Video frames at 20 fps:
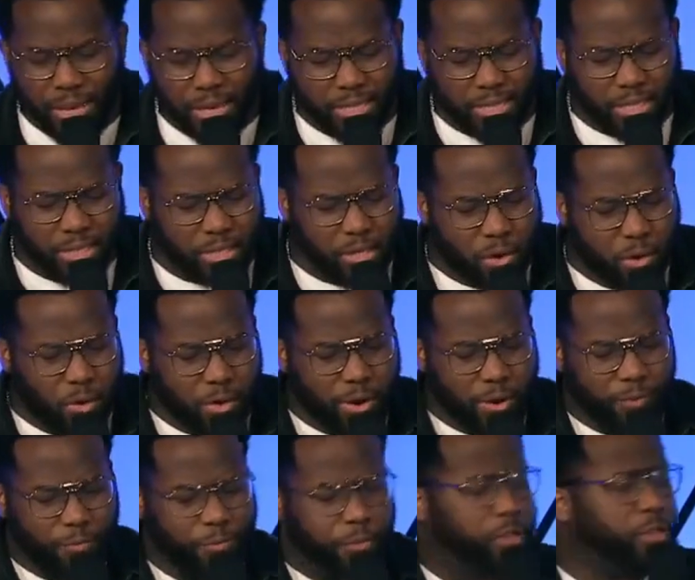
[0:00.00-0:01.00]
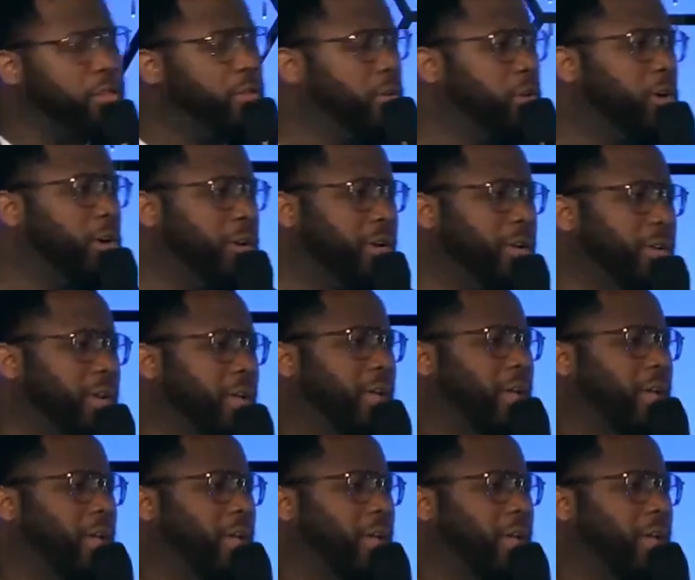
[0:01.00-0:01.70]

he says, Oh, and I feel the Lord,